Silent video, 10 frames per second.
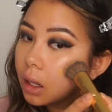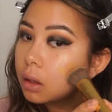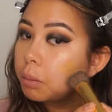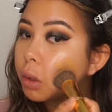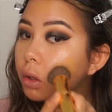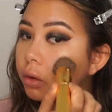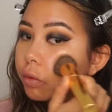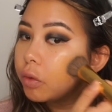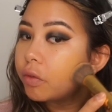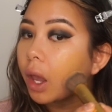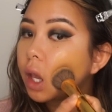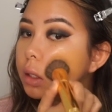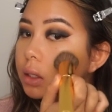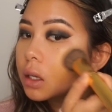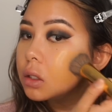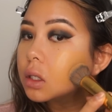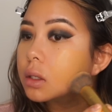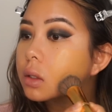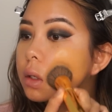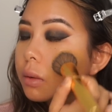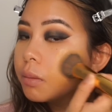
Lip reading: in the middle of the face and just